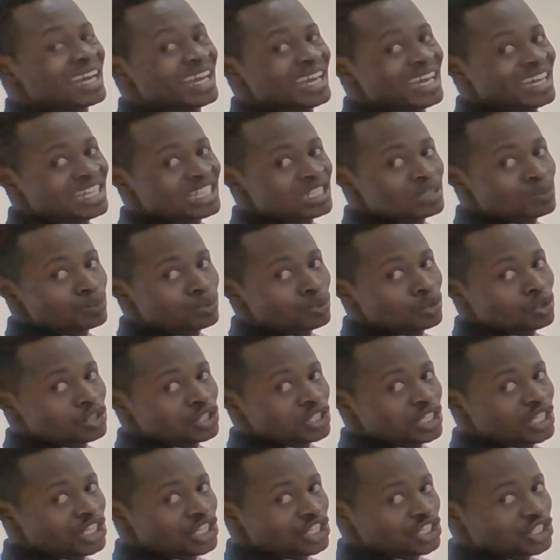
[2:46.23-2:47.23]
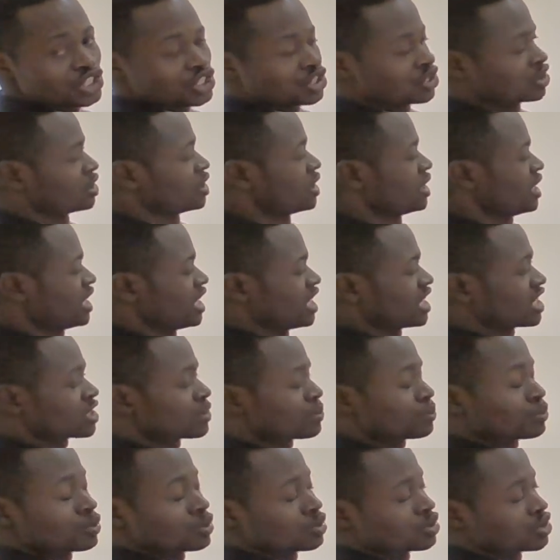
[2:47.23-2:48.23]
x plus h, x
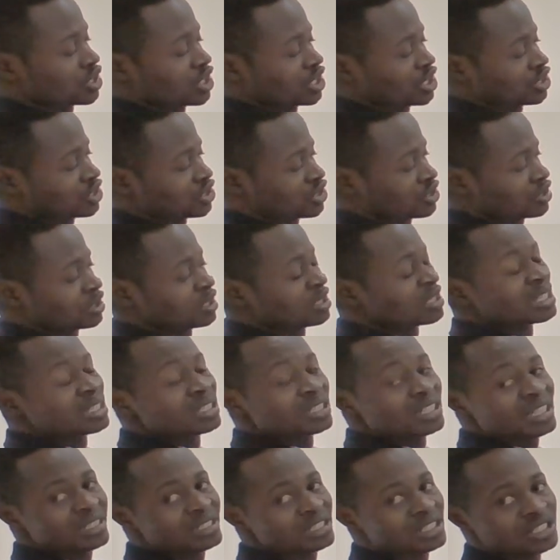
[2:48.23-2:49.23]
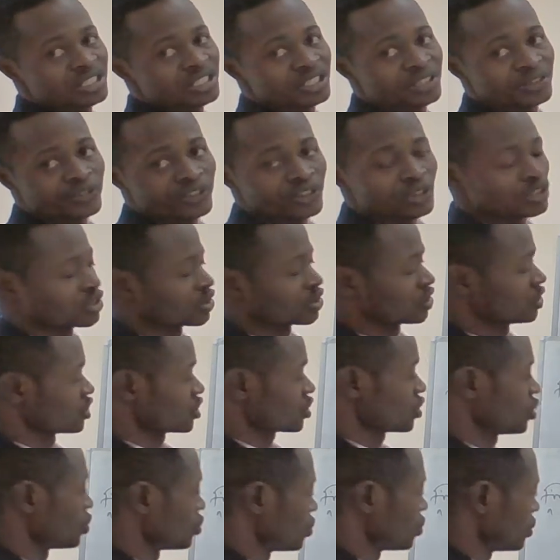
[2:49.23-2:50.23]
plus h. That is the function.
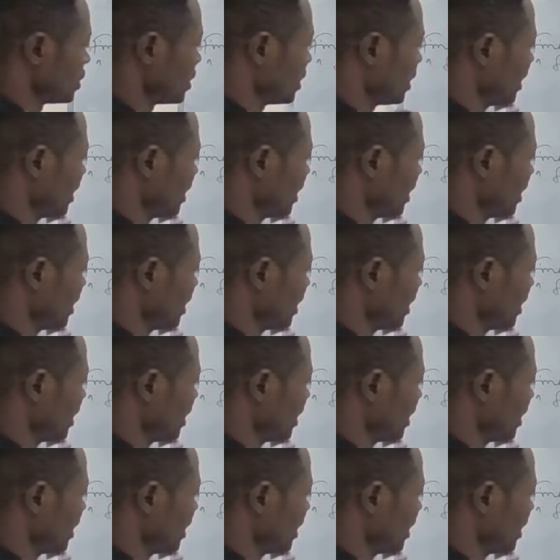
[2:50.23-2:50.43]
So we